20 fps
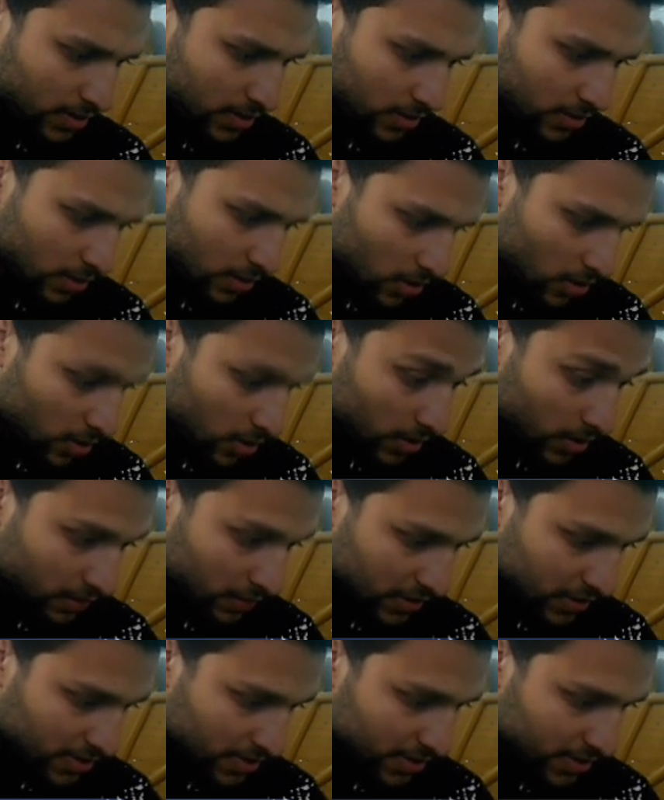another log, he
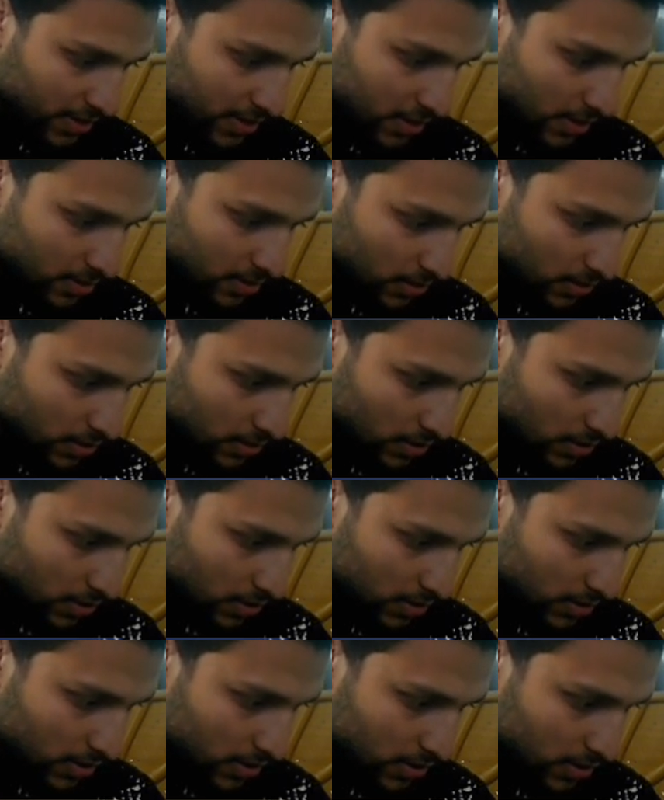wasted another
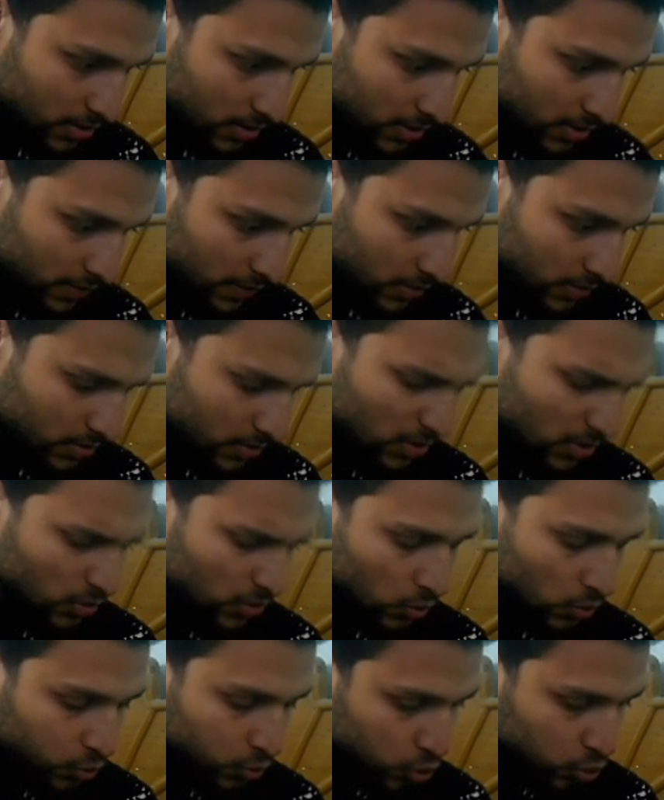log there. There was,
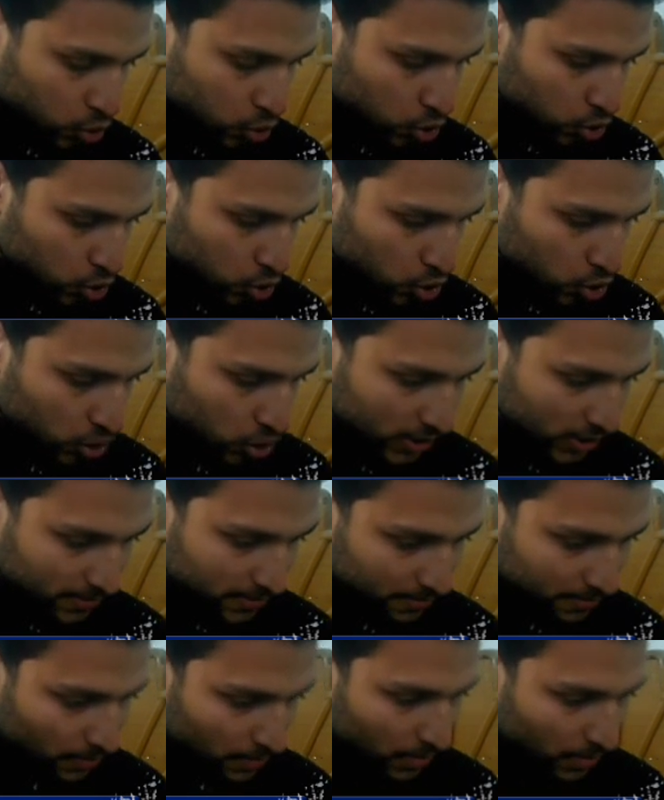oh
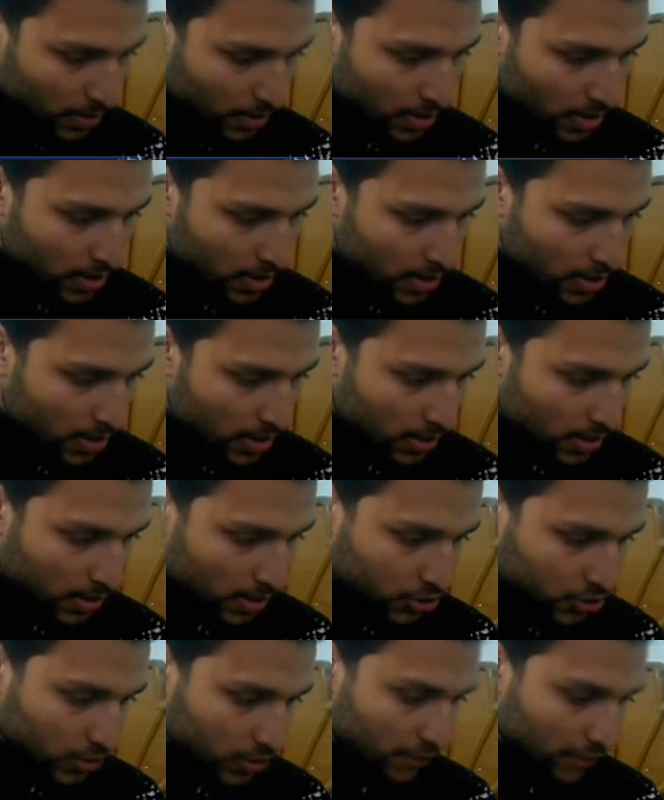shit.
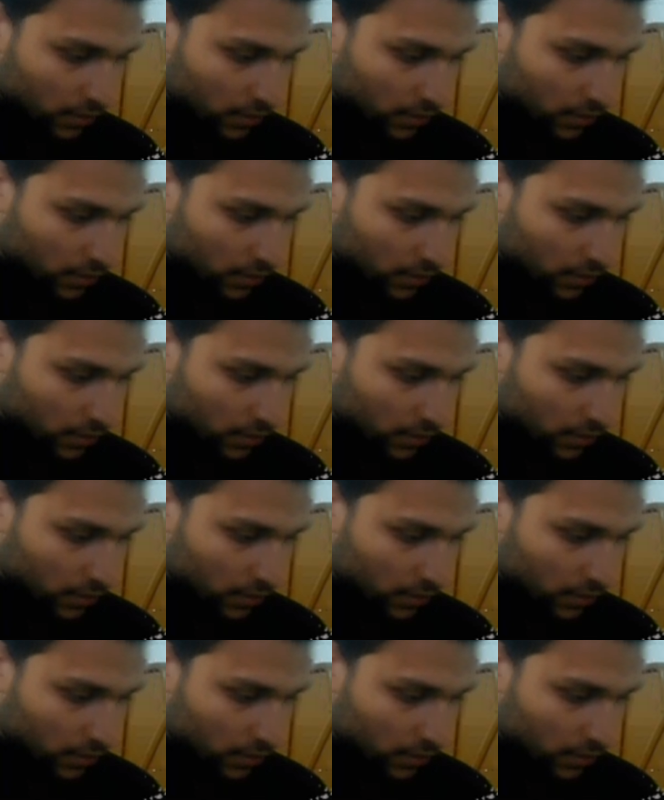I should